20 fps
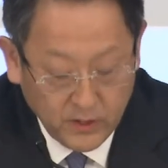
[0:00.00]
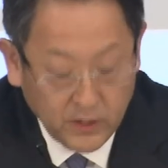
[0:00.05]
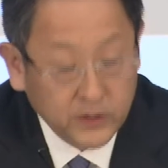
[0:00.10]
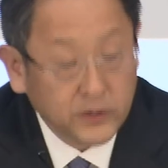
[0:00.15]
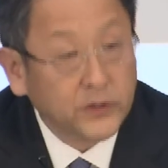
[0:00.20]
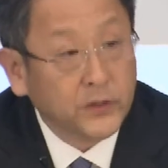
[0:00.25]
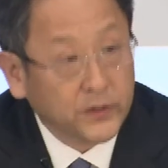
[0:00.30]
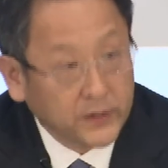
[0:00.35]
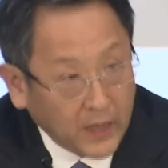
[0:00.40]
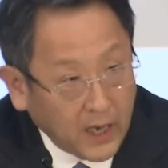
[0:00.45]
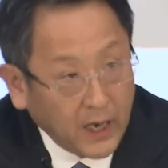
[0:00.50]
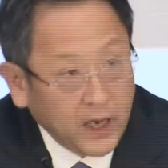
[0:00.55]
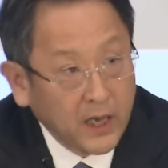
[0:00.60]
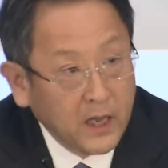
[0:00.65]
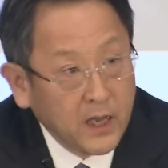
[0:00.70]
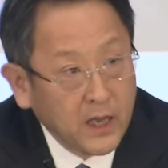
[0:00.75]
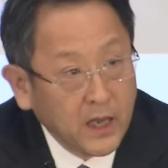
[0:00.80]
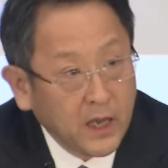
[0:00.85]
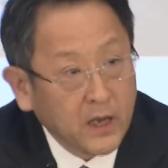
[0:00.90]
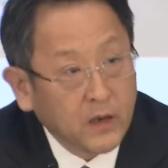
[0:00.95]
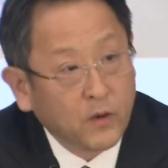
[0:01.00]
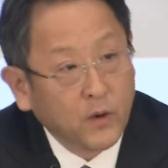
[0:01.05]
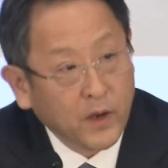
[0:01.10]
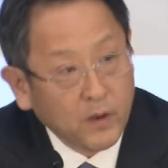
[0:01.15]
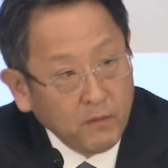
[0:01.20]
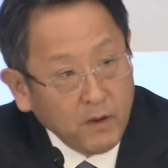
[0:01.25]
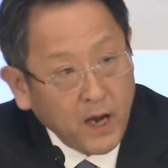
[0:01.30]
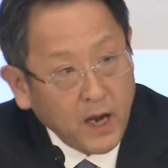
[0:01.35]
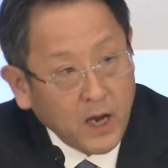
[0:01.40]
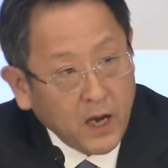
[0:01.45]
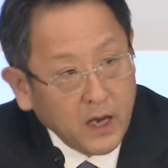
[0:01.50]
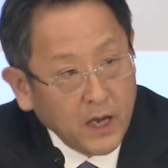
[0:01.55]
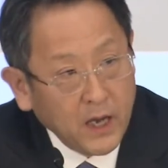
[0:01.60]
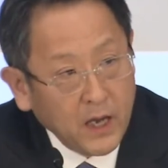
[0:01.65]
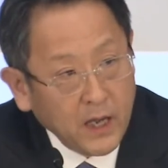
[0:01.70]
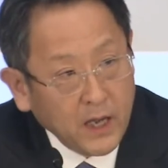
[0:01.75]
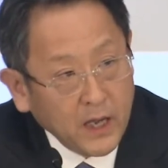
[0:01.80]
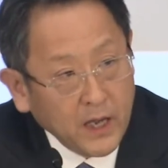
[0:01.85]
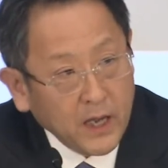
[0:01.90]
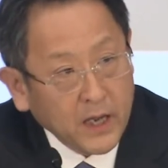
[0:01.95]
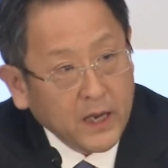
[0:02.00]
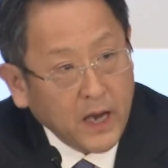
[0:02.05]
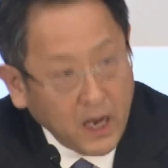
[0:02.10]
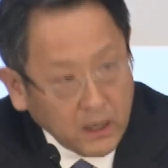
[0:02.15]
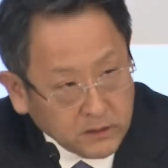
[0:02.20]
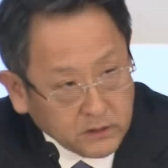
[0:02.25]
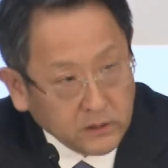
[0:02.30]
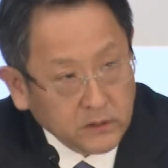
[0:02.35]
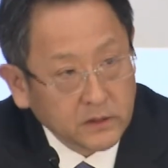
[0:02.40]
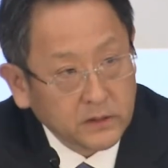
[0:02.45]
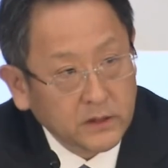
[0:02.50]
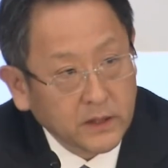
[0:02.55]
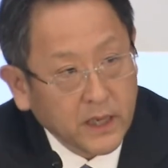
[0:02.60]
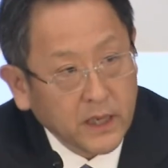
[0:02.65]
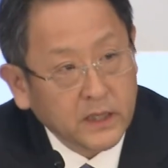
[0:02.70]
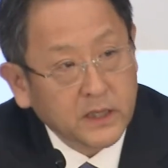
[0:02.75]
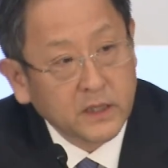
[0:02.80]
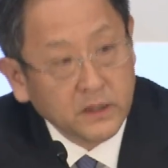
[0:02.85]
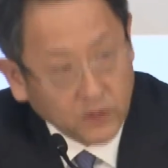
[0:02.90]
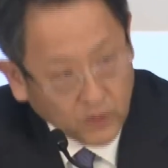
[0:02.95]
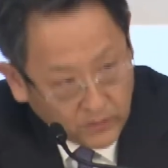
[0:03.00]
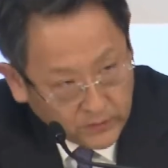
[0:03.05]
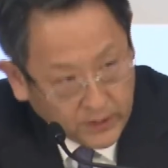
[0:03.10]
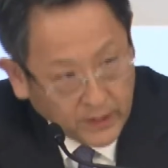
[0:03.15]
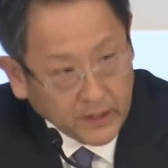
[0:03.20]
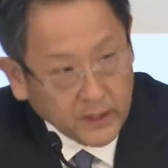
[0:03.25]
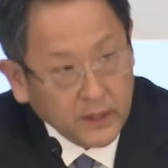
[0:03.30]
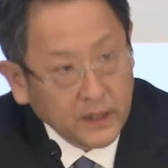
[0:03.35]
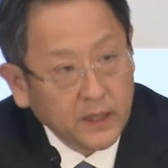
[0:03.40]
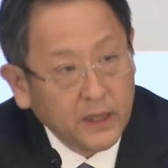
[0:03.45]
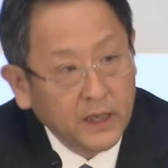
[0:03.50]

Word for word: The share, the earnings per share,